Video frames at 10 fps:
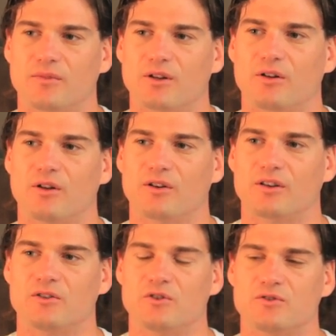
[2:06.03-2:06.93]
a lot longer
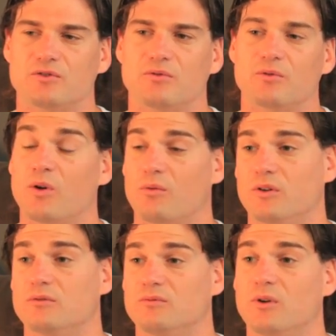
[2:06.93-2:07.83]
than usual,
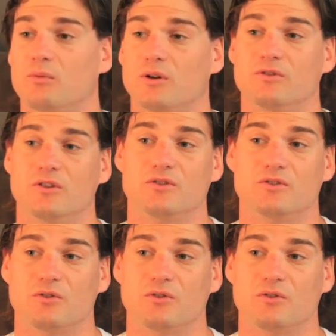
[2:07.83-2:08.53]
what we were used